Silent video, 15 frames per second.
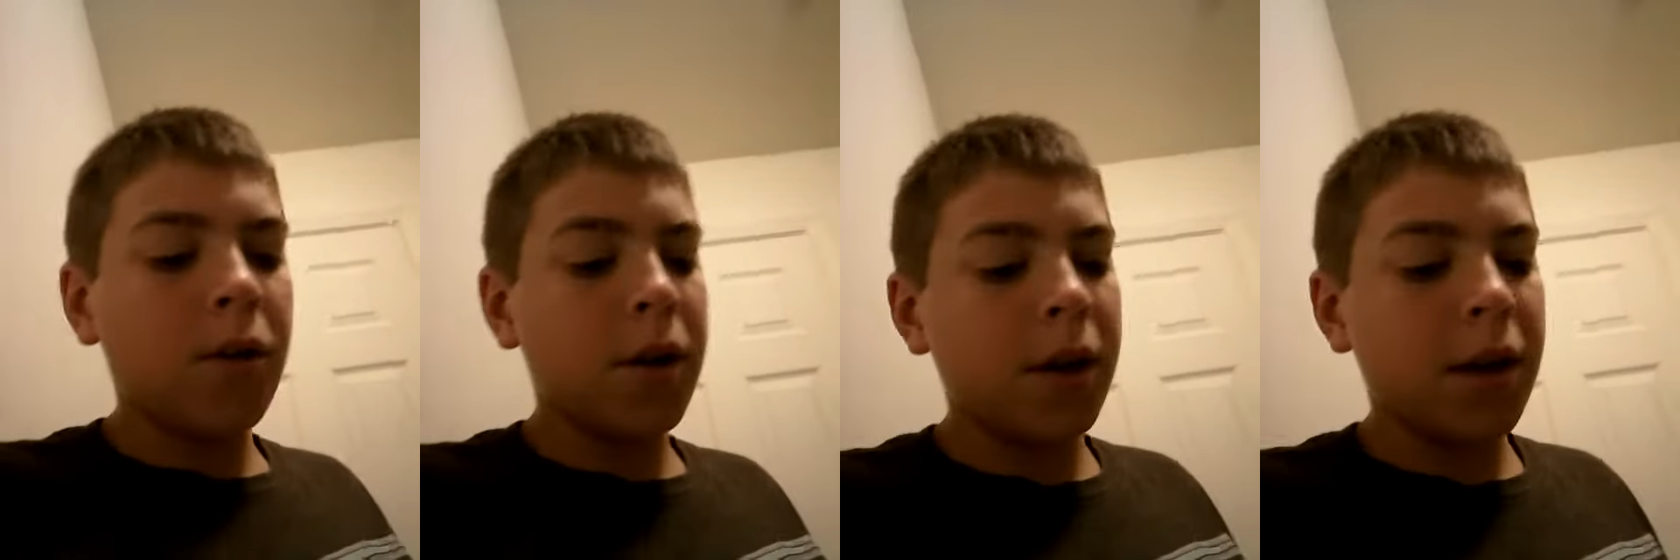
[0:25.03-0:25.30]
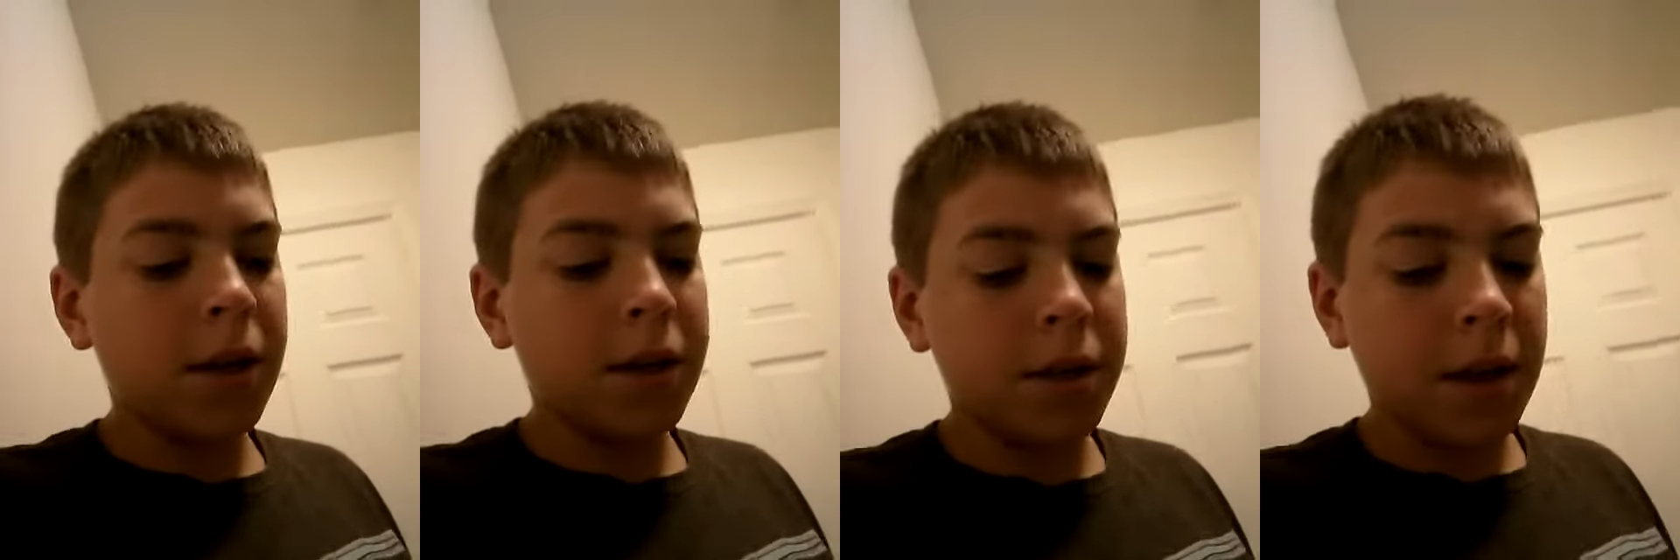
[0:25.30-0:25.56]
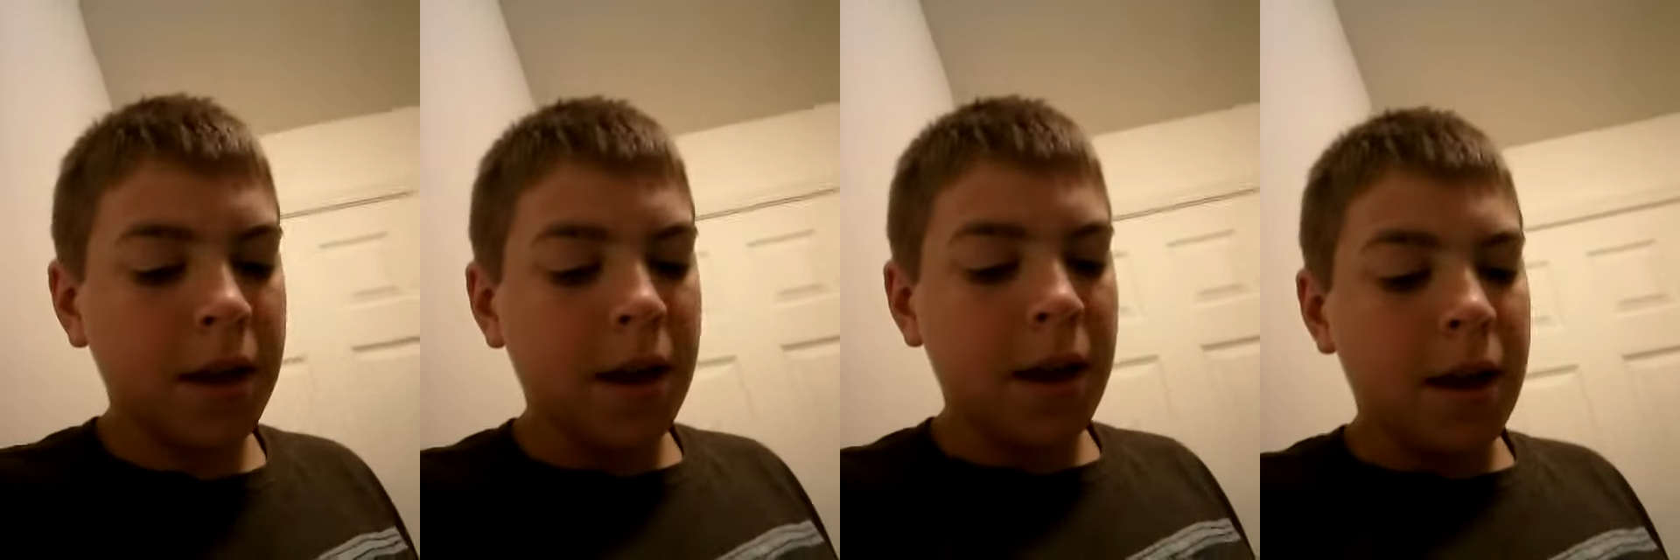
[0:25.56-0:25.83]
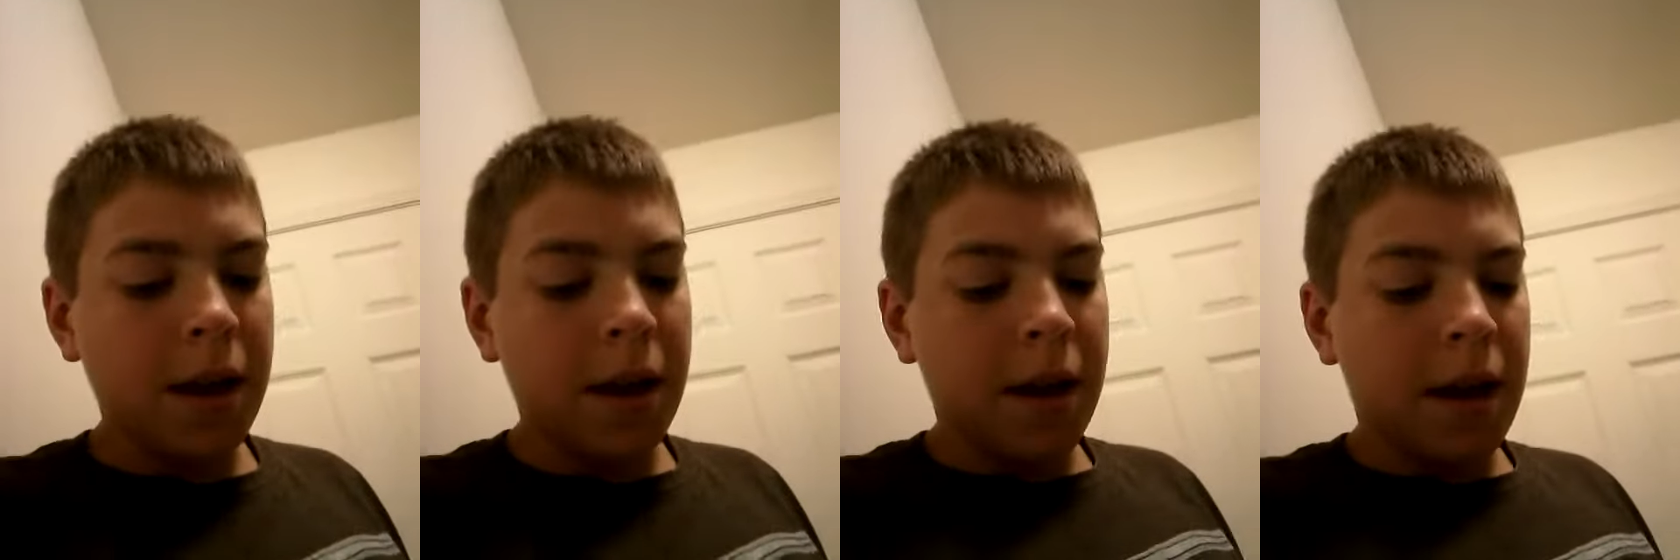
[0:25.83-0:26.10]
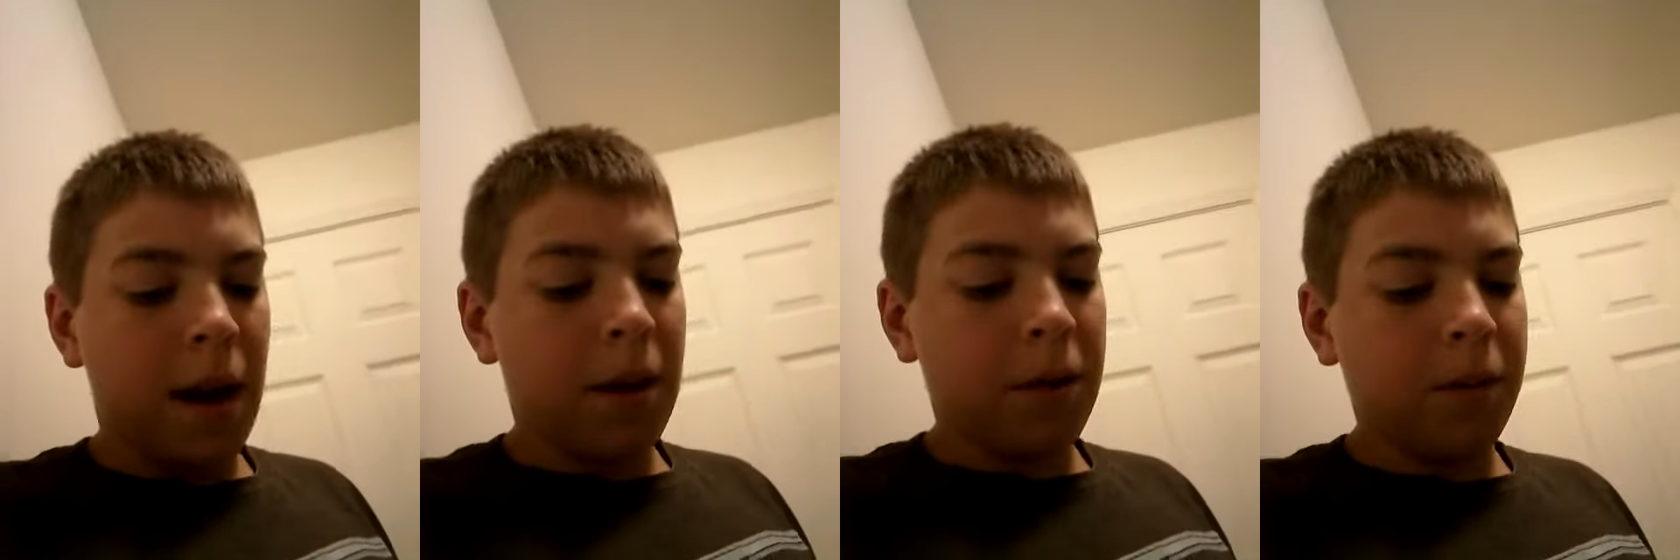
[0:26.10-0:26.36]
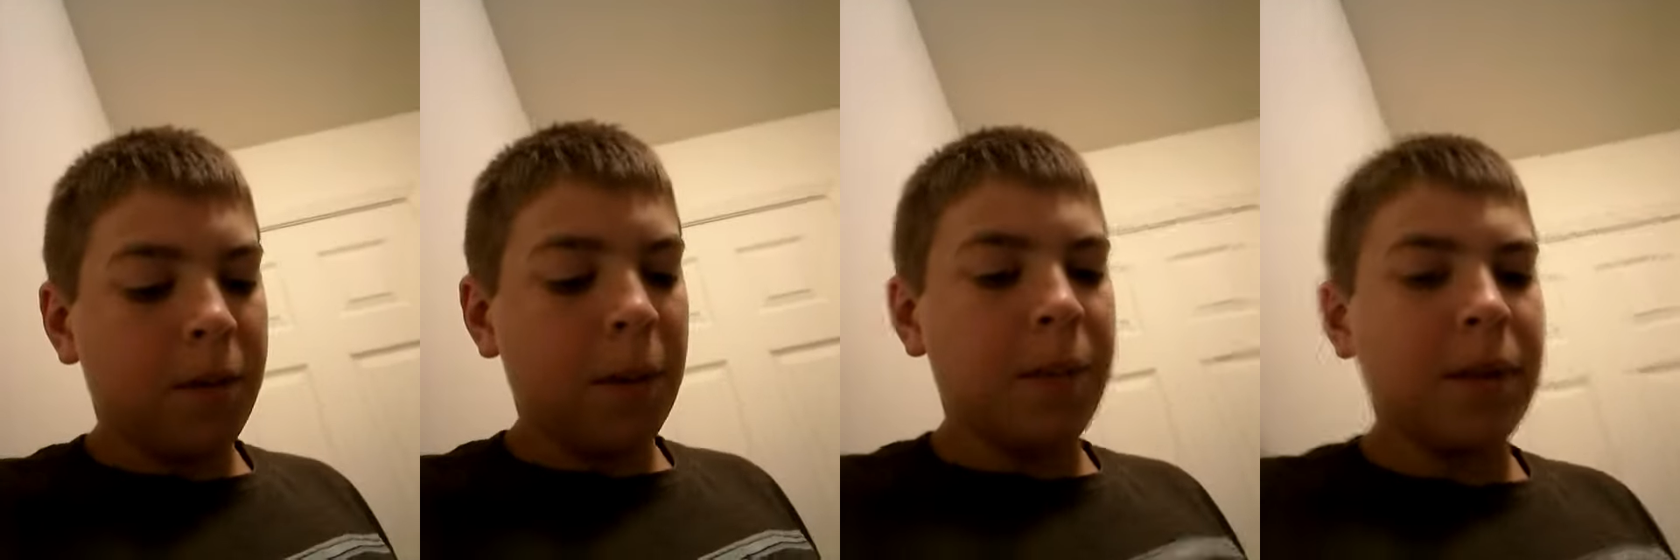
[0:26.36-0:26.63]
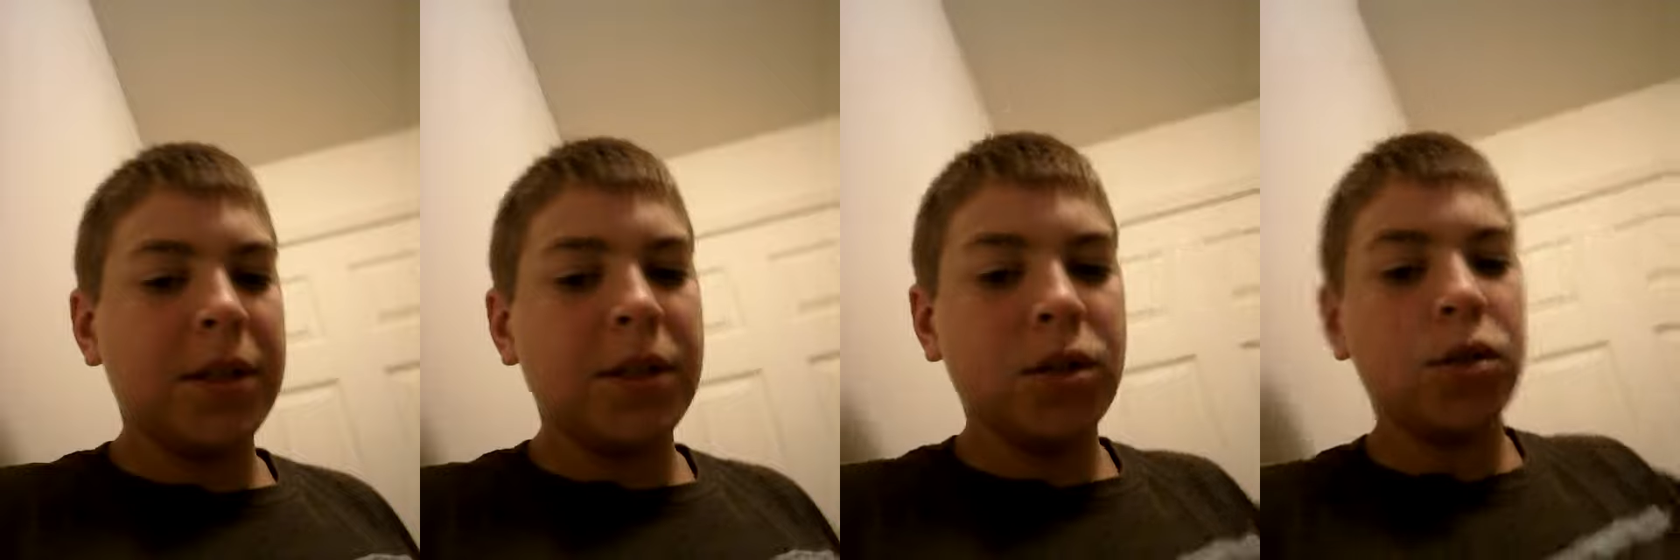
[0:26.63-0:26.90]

because I'm gonna be busy.